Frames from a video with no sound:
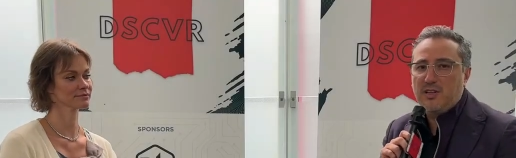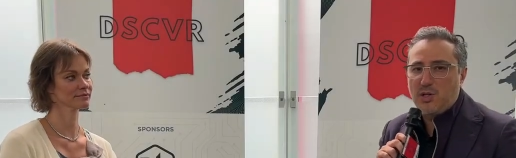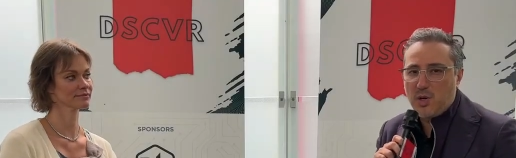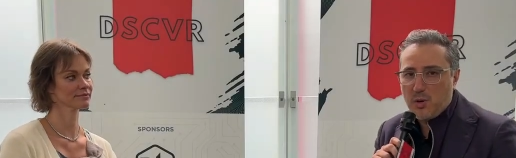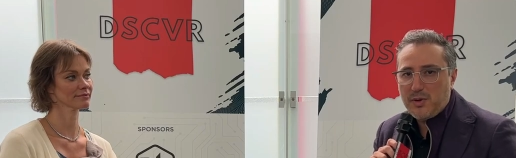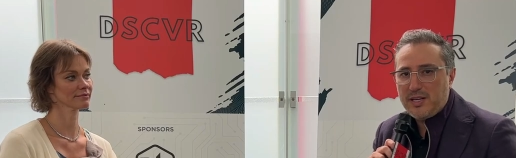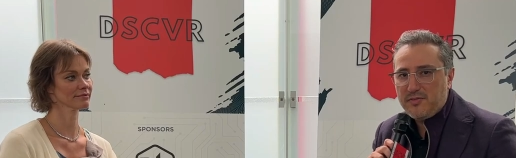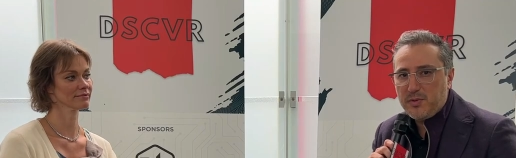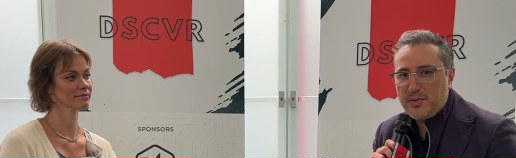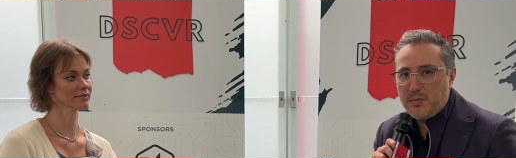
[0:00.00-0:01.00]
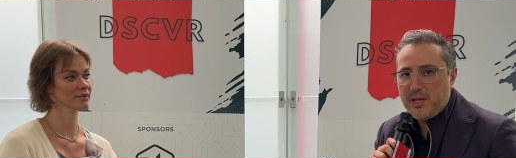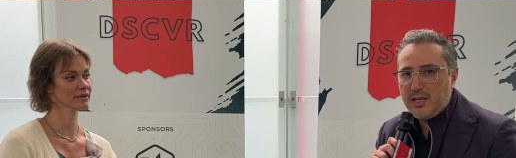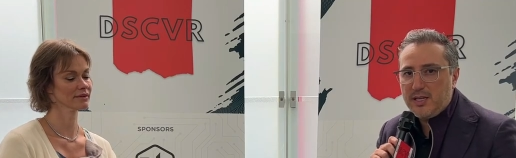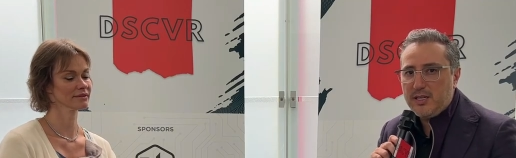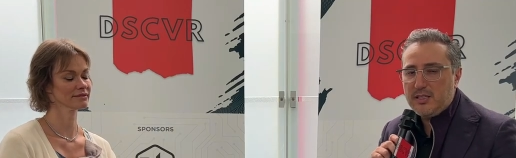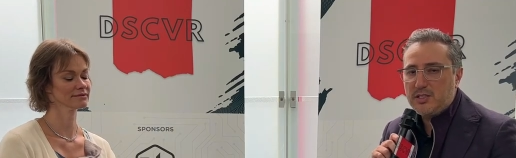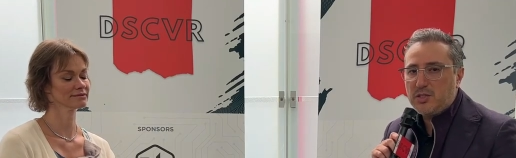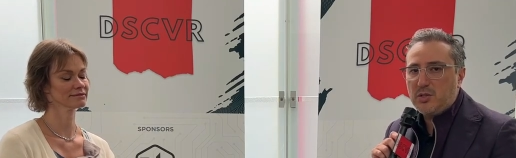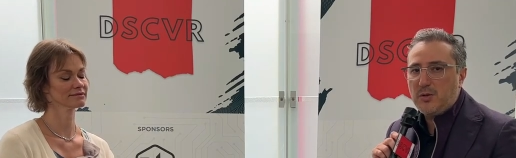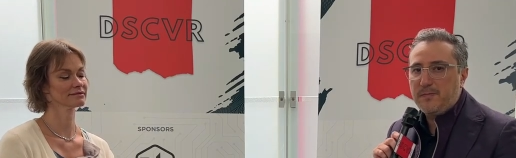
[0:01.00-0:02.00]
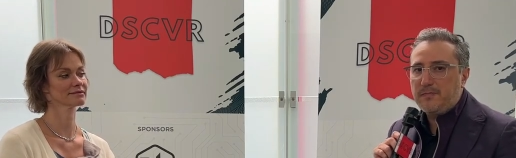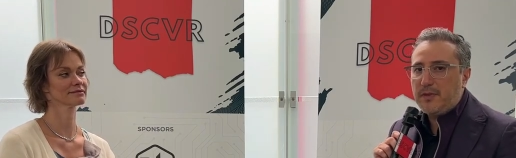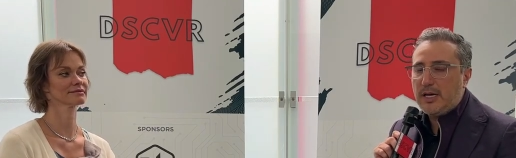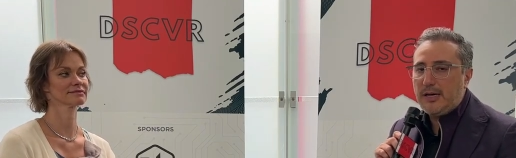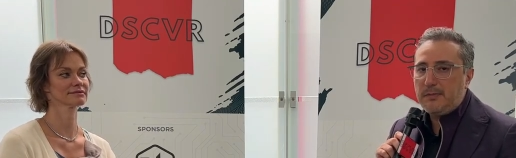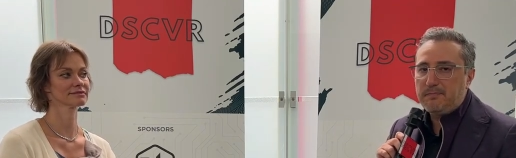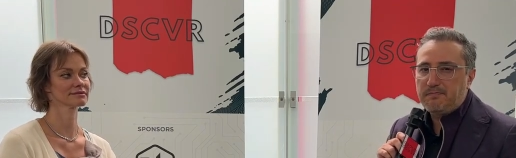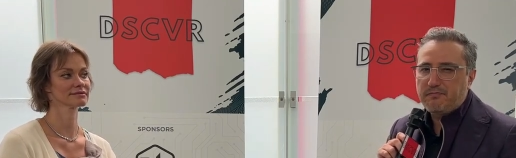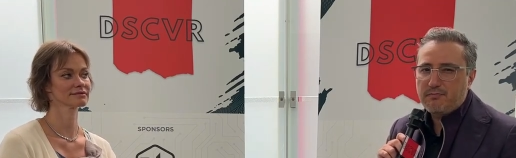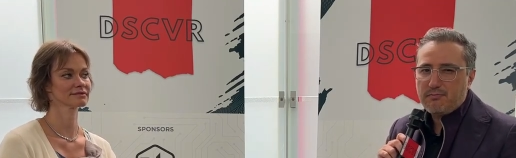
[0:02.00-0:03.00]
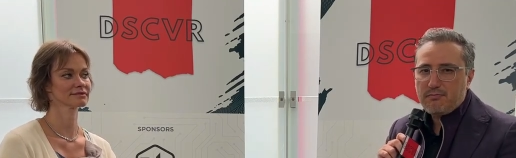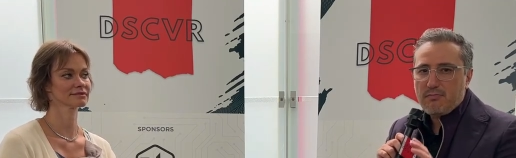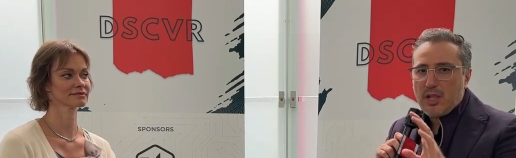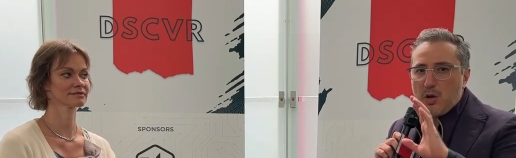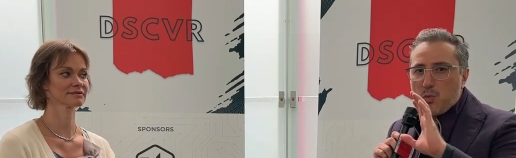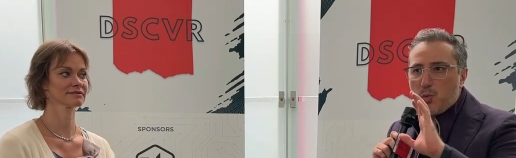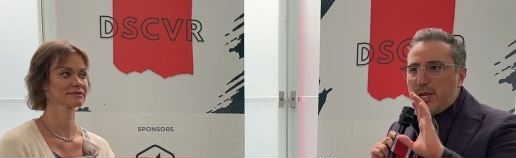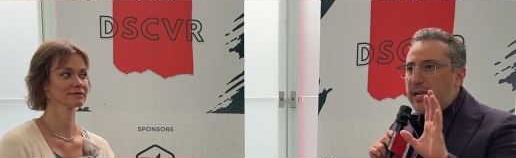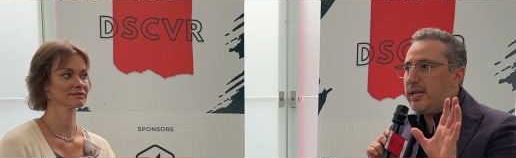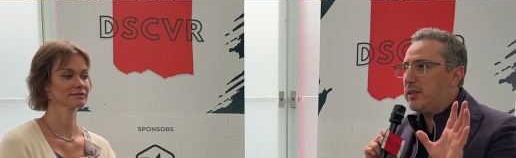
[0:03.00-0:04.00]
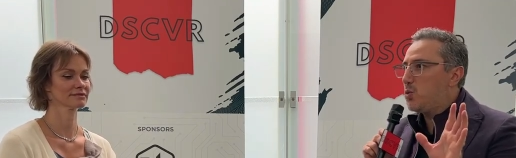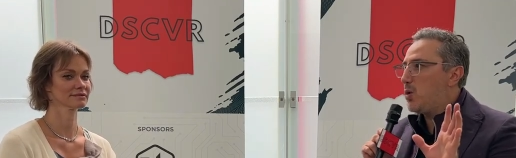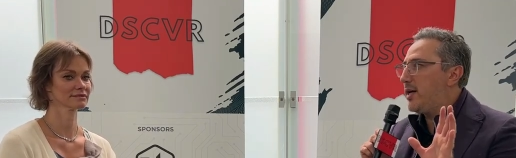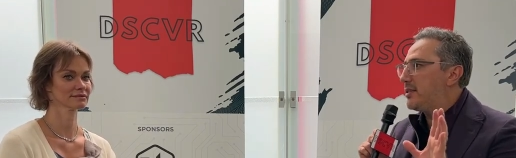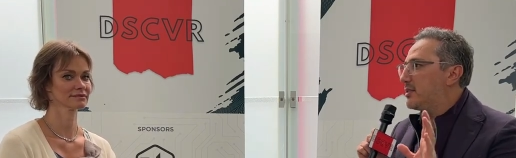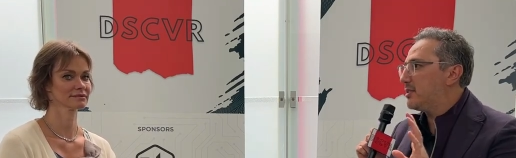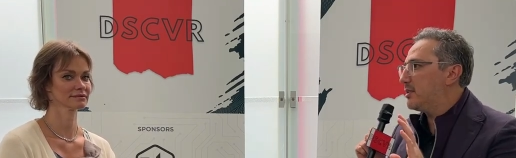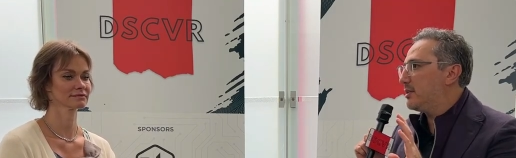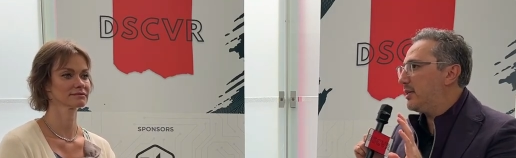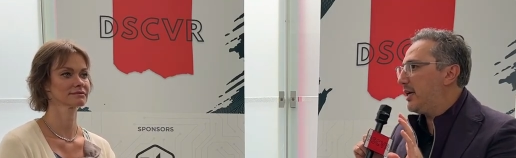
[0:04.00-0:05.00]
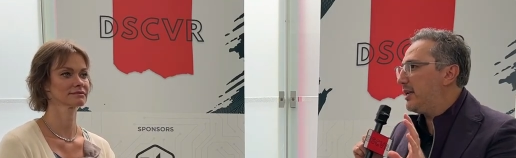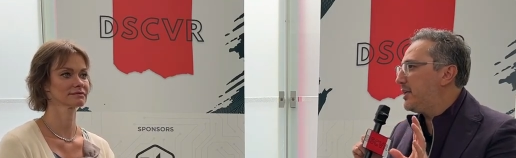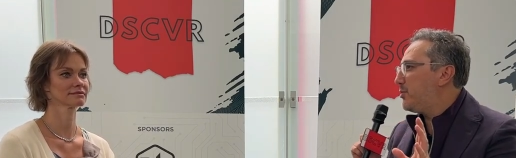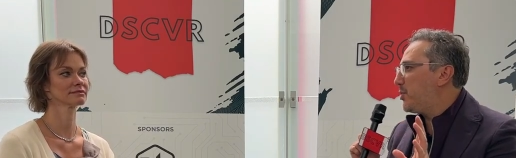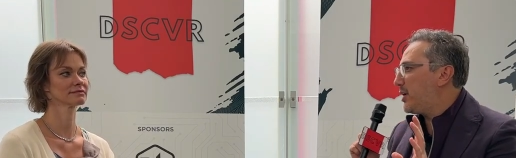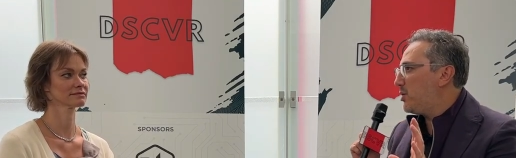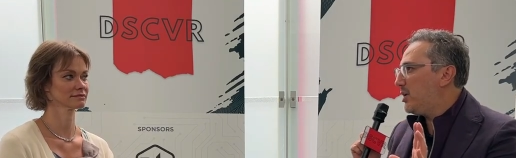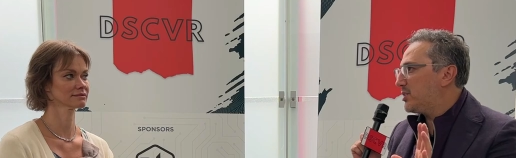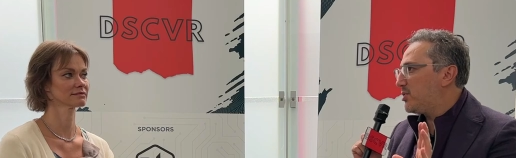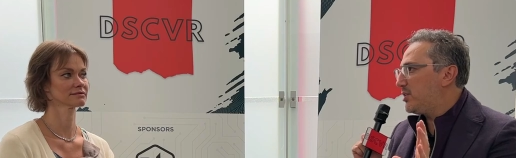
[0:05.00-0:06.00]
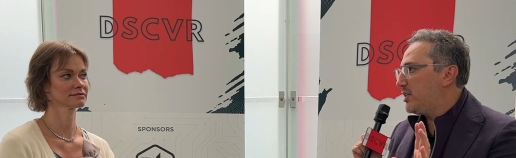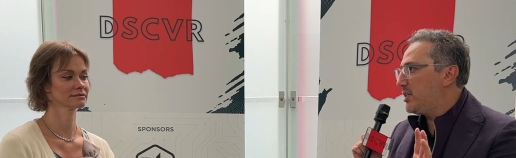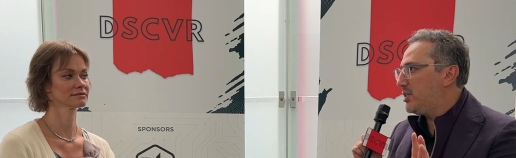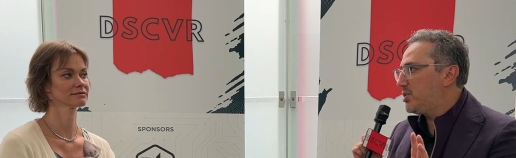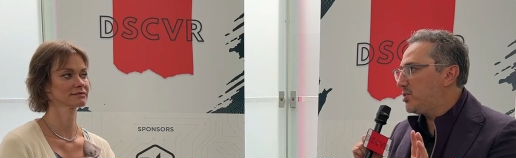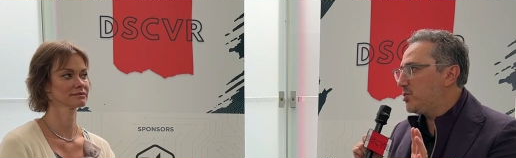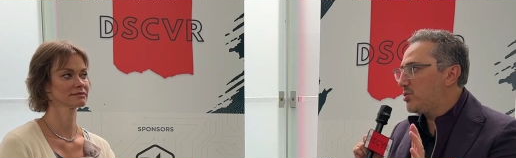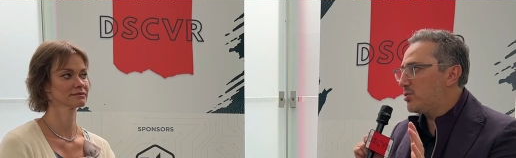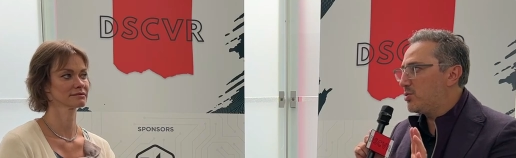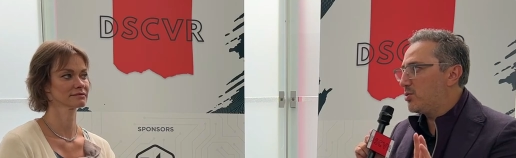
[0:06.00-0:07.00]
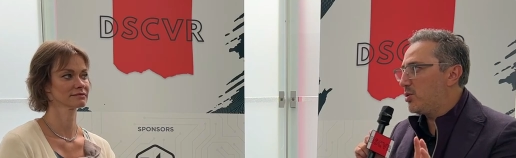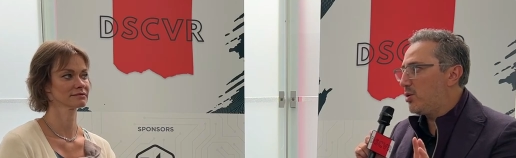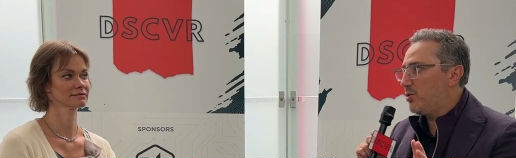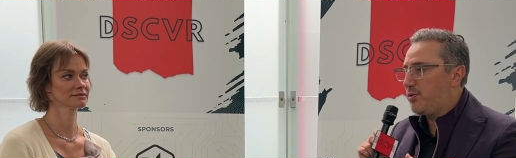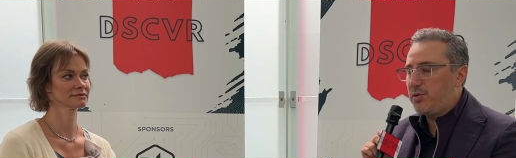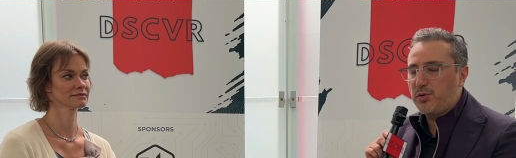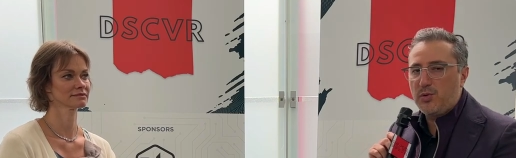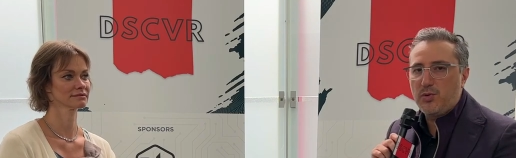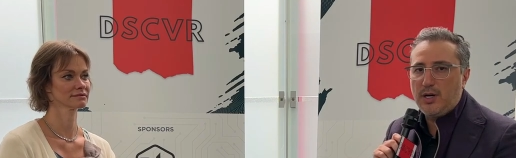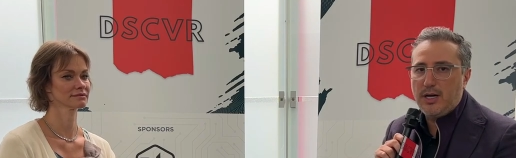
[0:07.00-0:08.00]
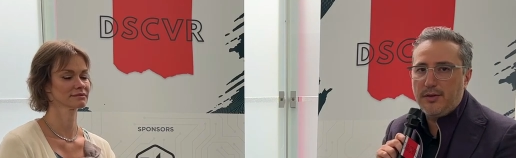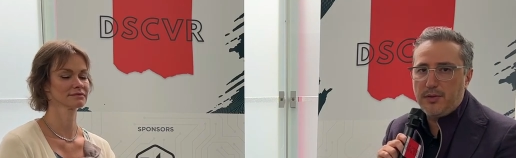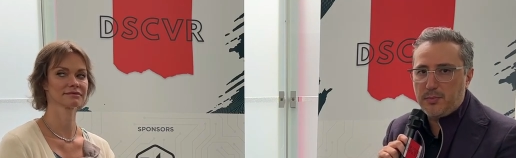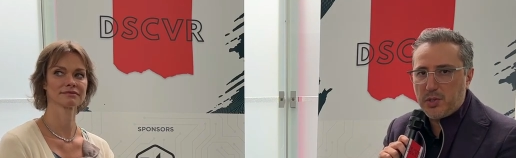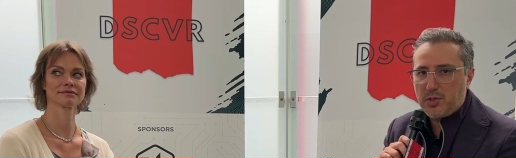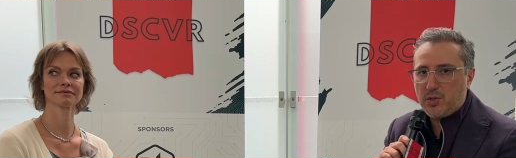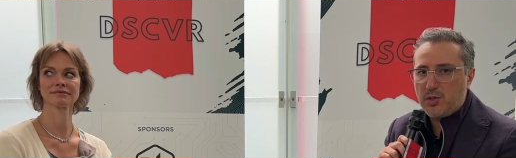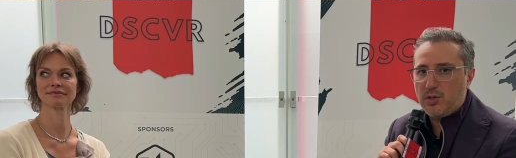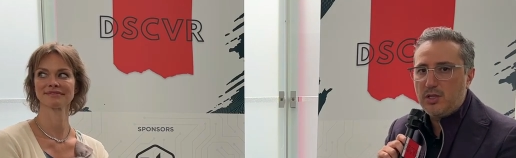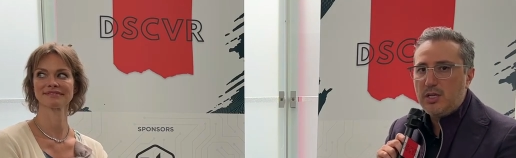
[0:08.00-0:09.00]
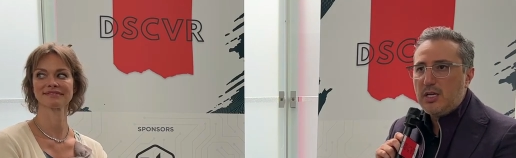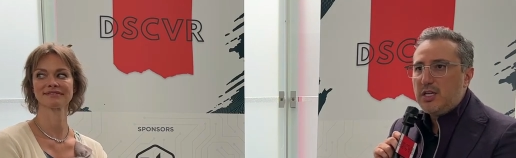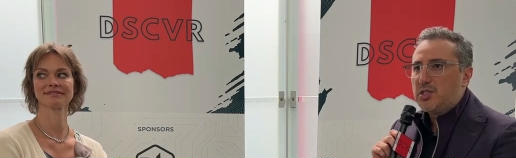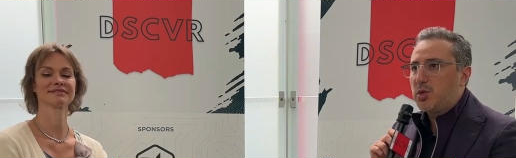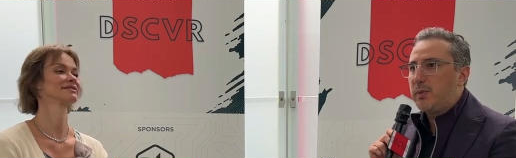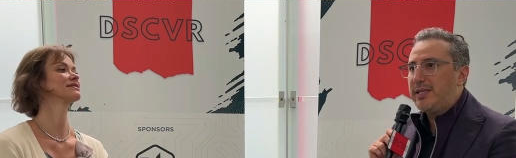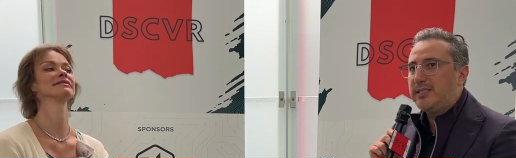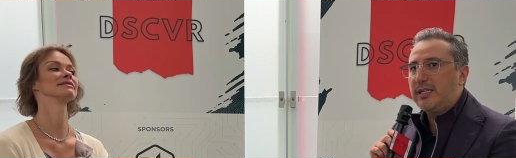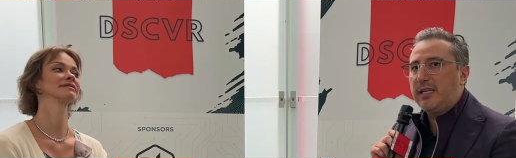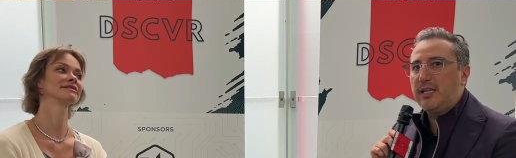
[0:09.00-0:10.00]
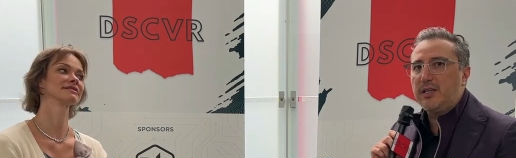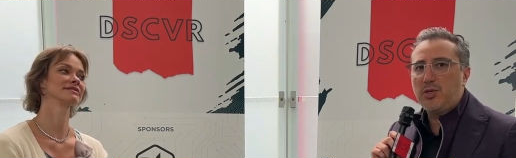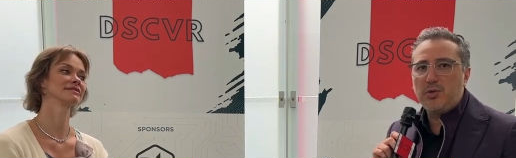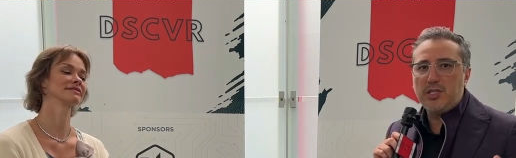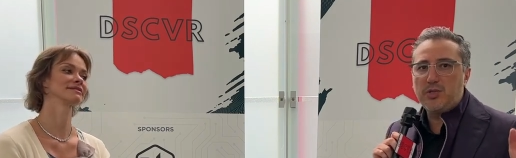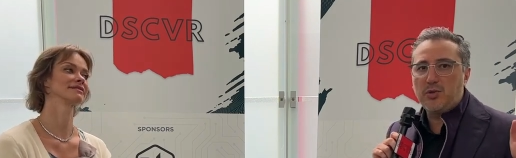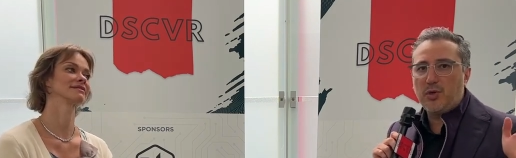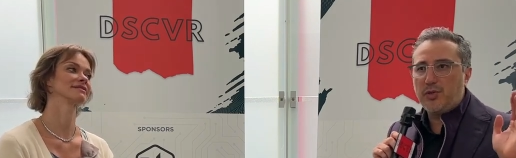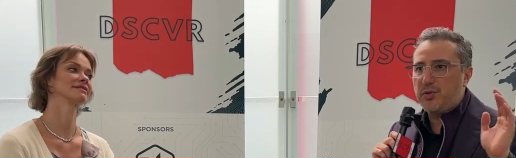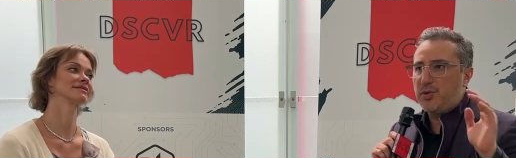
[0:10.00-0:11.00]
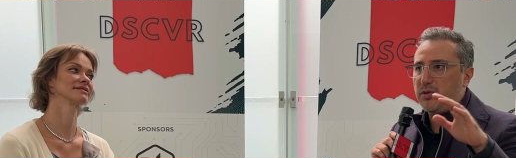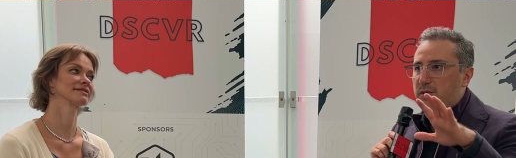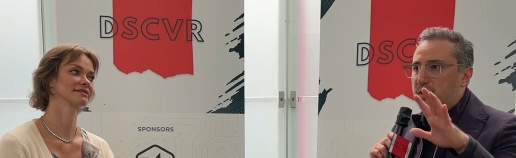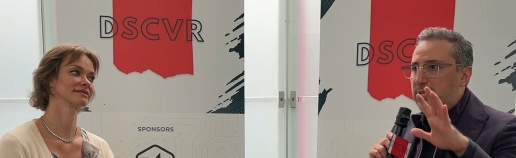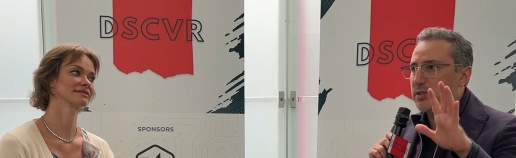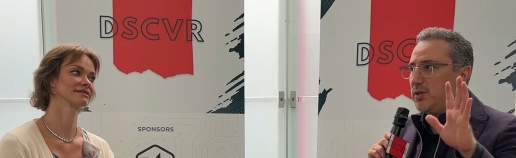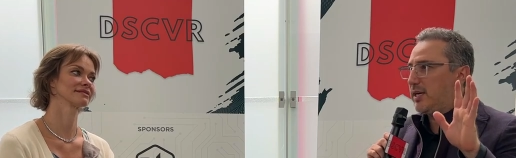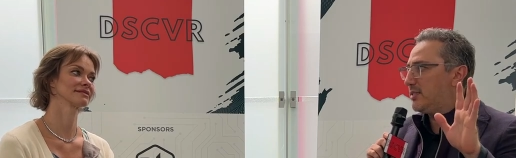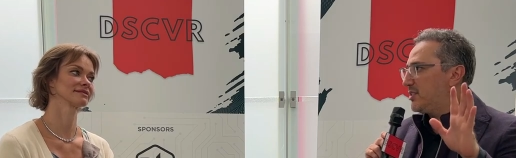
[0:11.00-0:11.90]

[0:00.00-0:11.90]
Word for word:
Speaker 1: globally from the beginning. So, um, we didn't want any regulatory issues to go through uh, the protocol. So basically, you need to go through your centralized